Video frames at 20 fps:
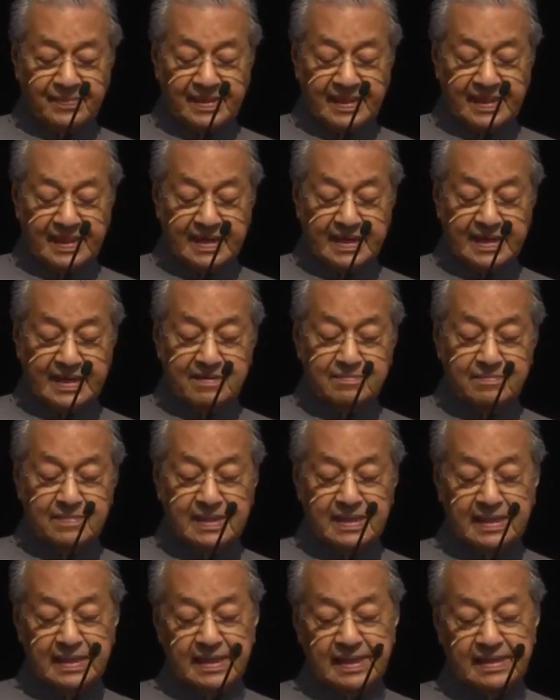the government
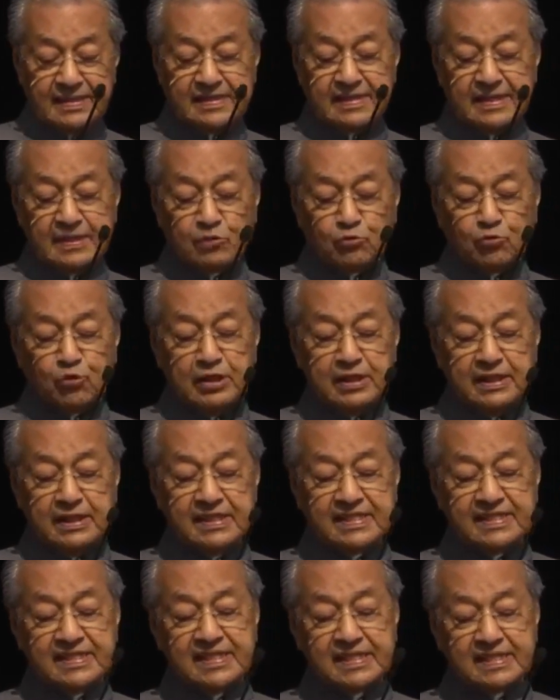has a
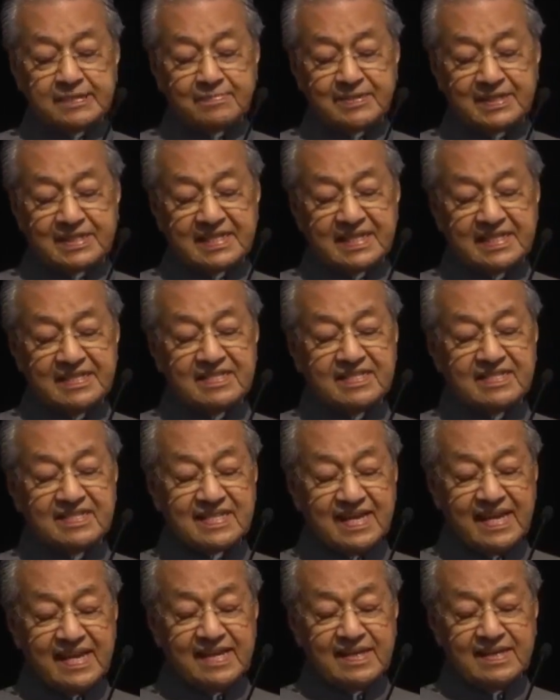26%
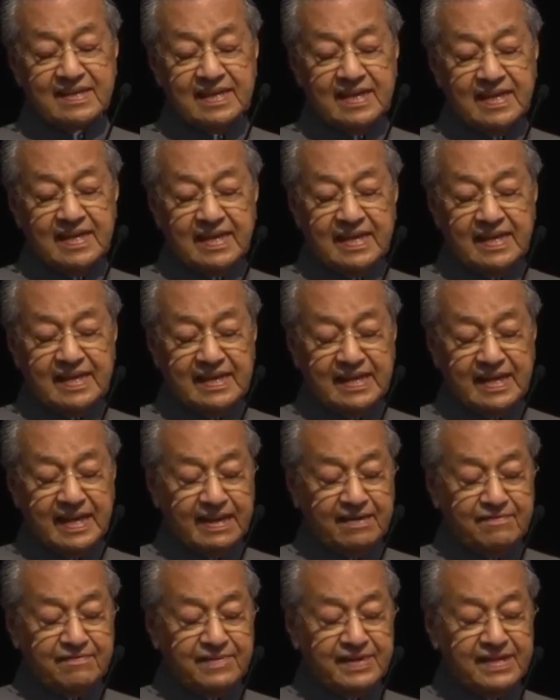stake in
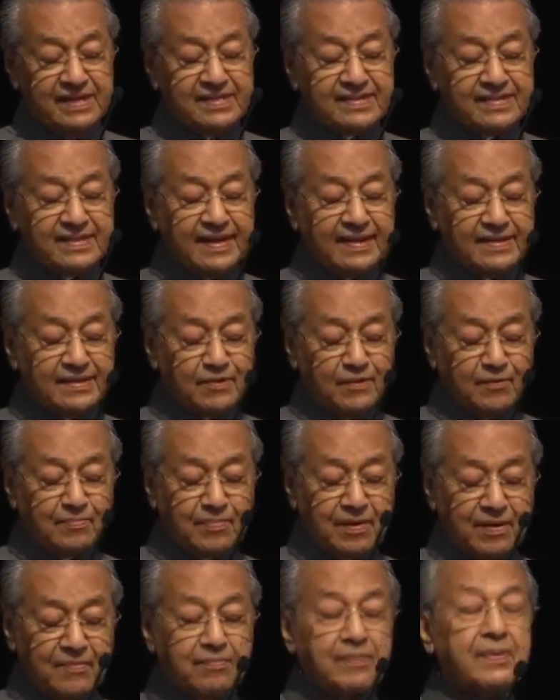every cent of
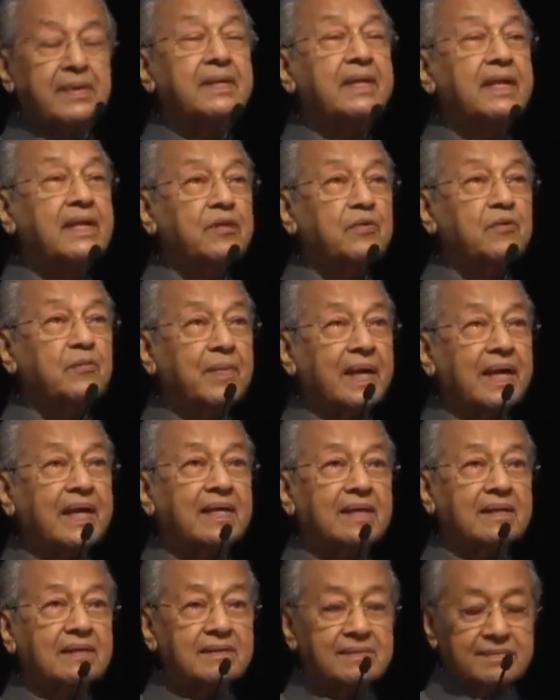profit that you make.